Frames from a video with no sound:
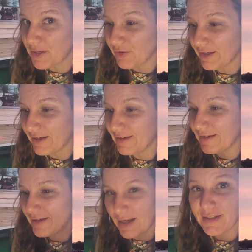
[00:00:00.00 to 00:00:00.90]
hearing,
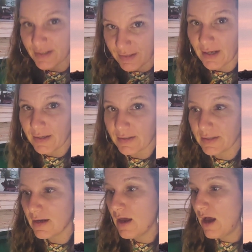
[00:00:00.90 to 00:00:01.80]
yes, it
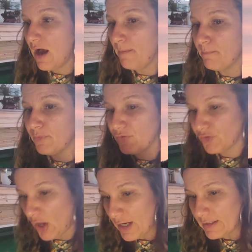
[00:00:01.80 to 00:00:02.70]
does. The
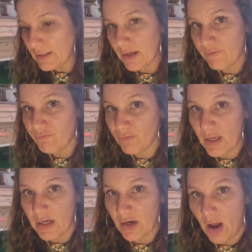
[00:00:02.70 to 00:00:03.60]
thought of
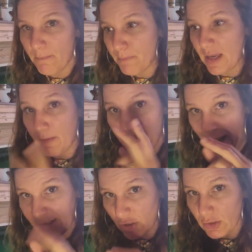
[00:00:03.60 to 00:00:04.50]
it not being
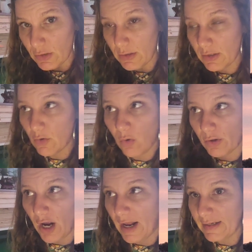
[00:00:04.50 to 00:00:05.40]
matter or
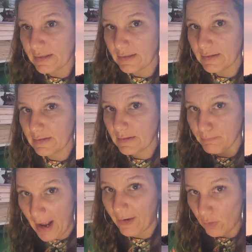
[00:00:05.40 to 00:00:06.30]
not
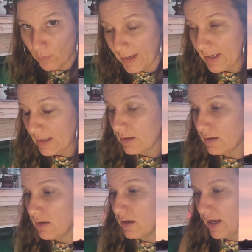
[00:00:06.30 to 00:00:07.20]
mattering,
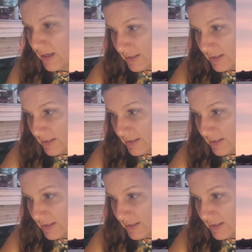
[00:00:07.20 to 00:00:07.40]
and